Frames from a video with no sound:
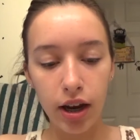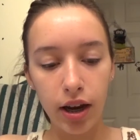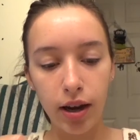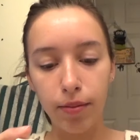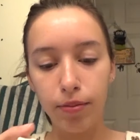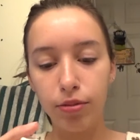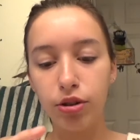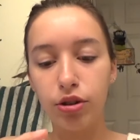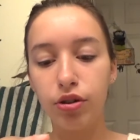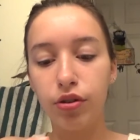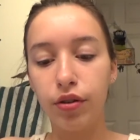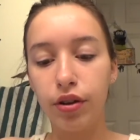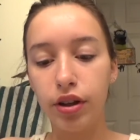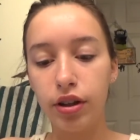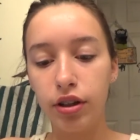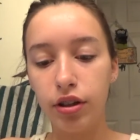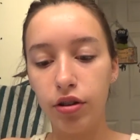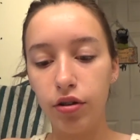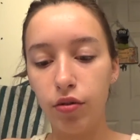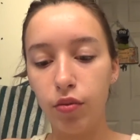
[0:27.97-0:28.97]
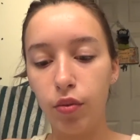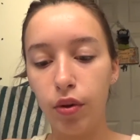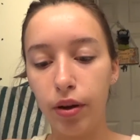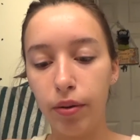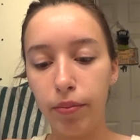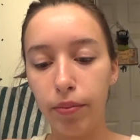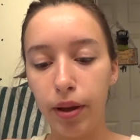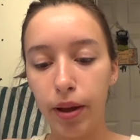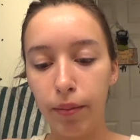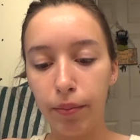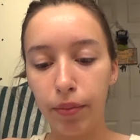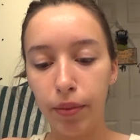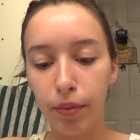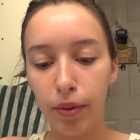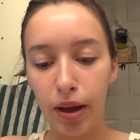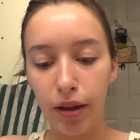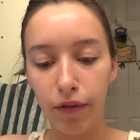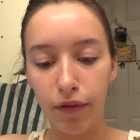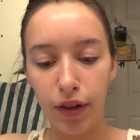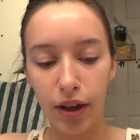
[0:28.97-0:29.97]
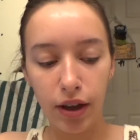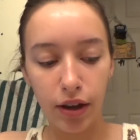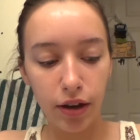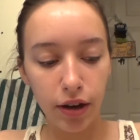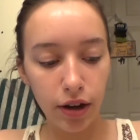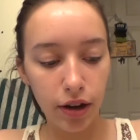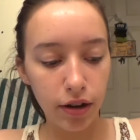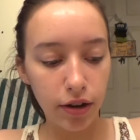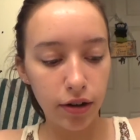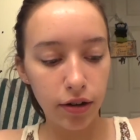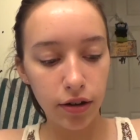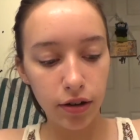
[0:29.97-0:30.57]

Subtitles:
I'm just going to do one pump on my finger,